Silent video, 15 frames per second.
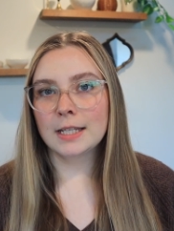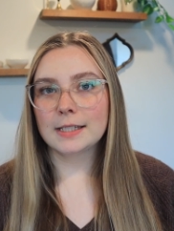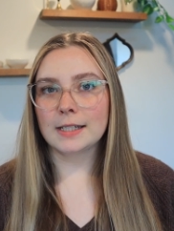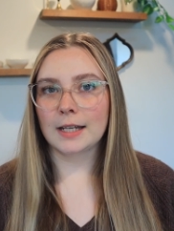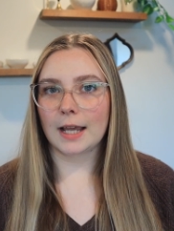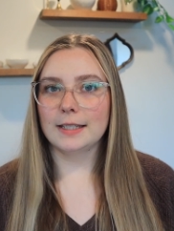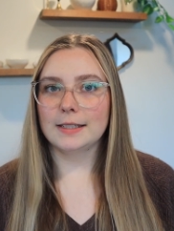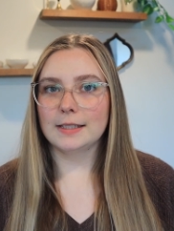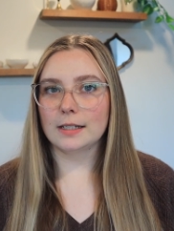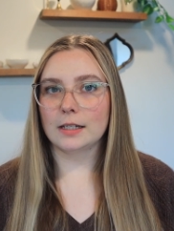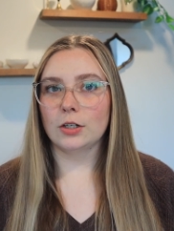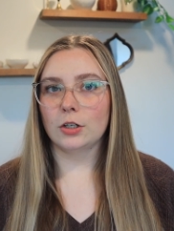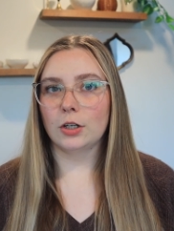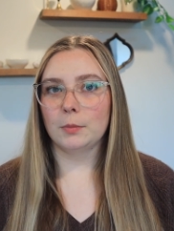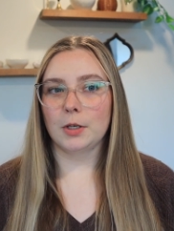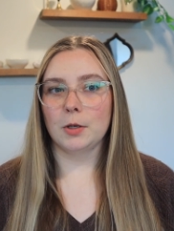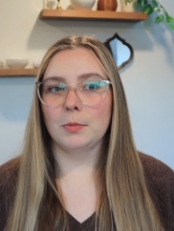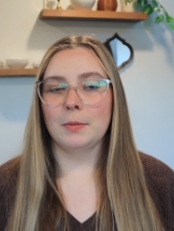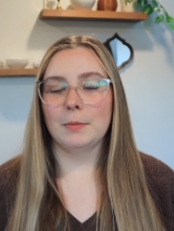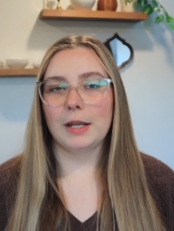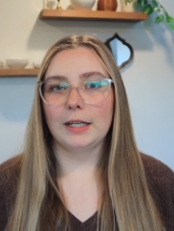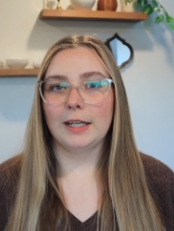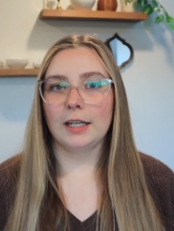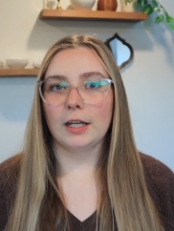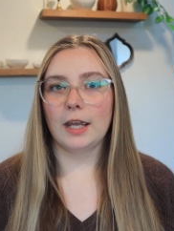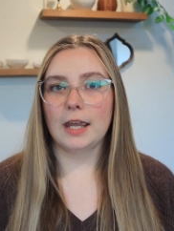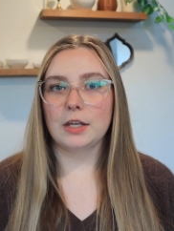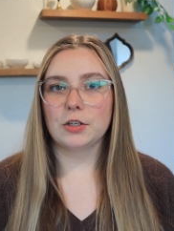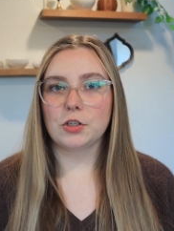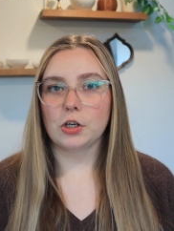Tonight's dinner, I'm going to be making
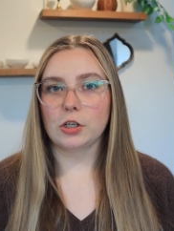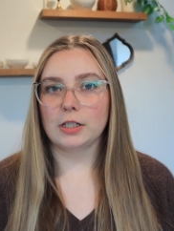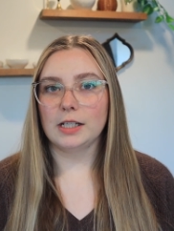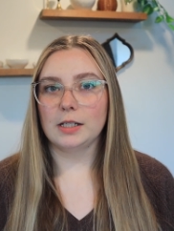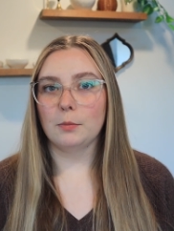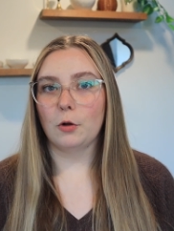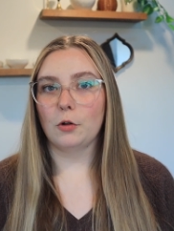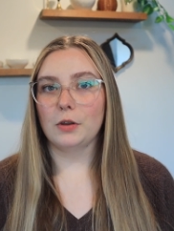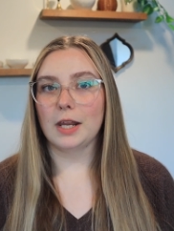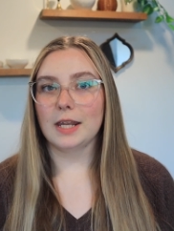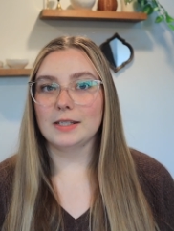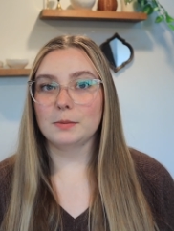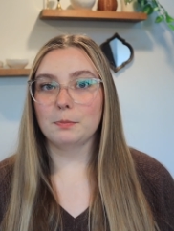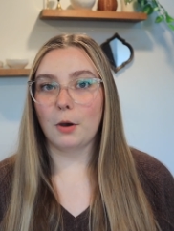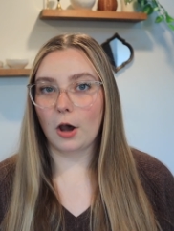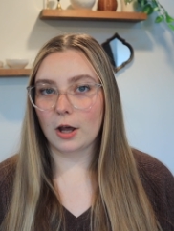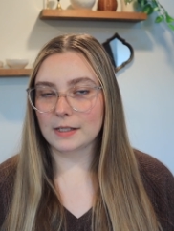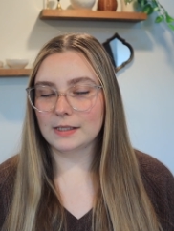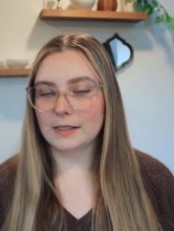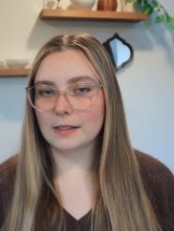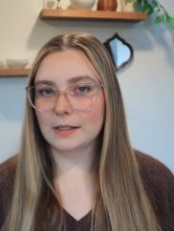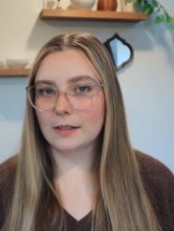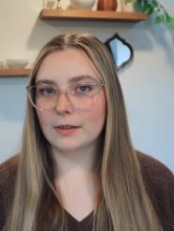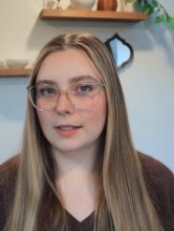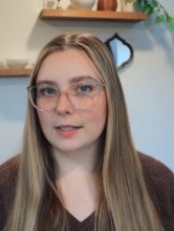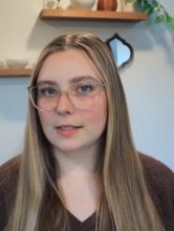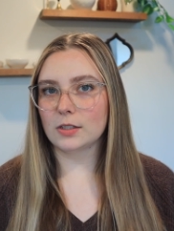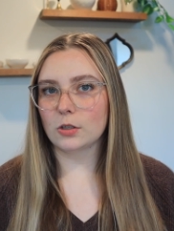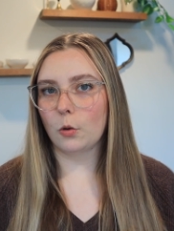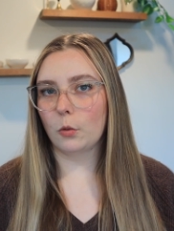a turkey bolognese pasta that
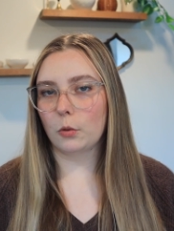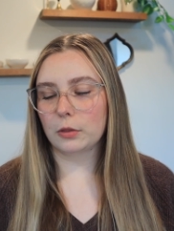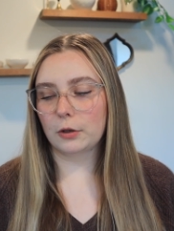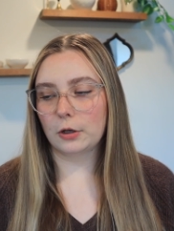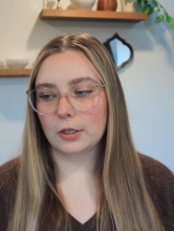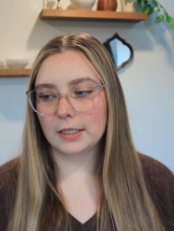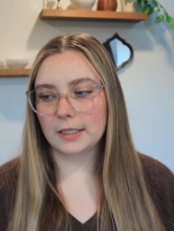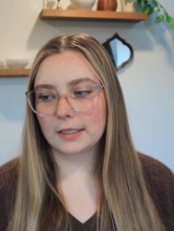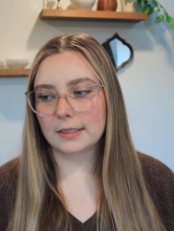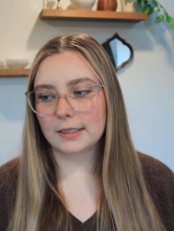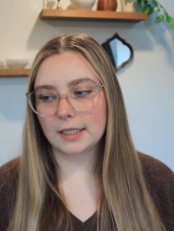is Whole30,